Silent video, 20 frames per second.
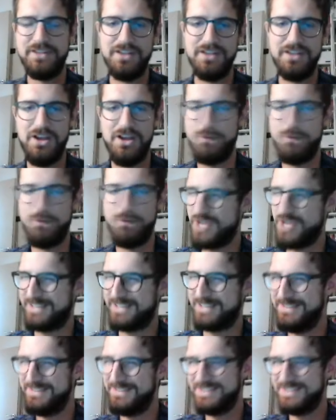
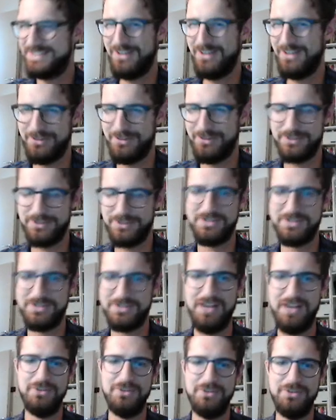objectives on the first
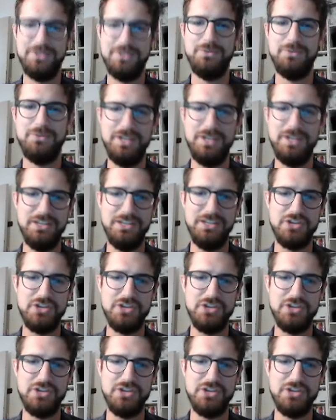round, which